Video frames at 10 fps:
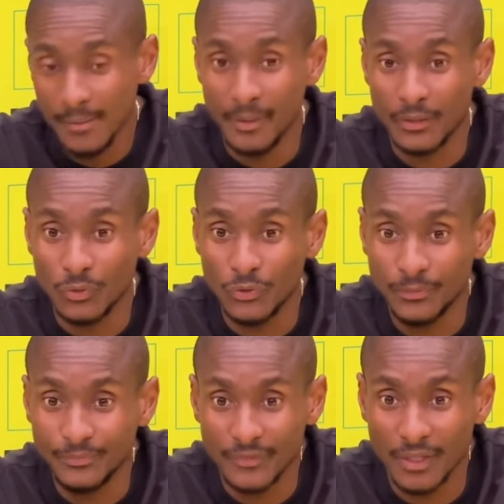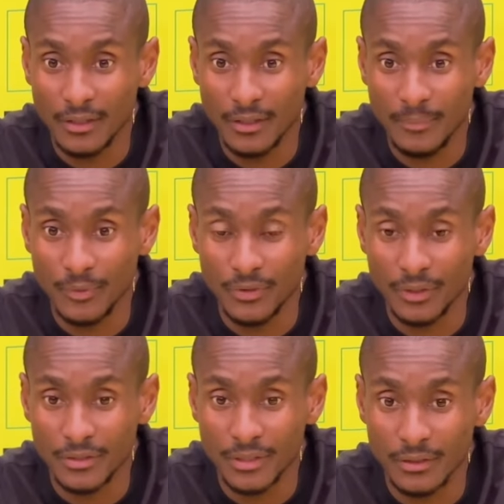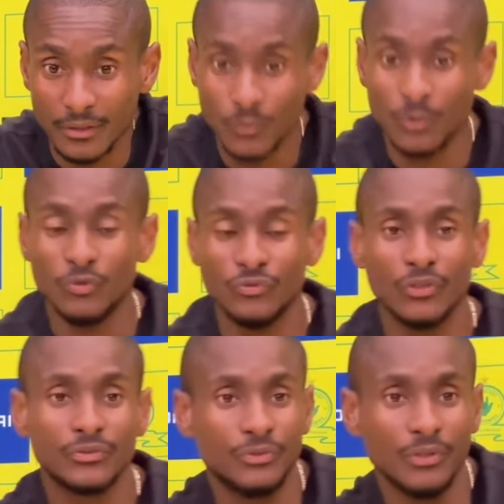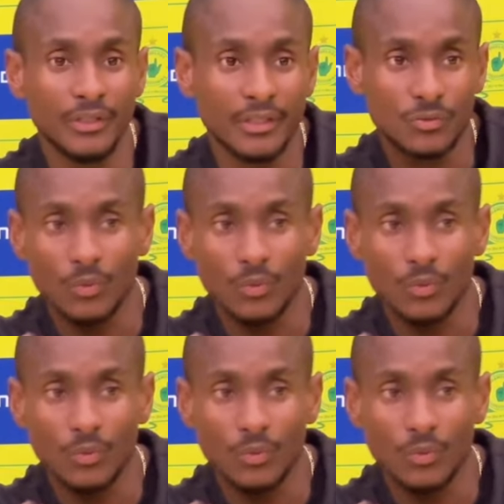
But good, yeah, happy with the result, and we move on to the next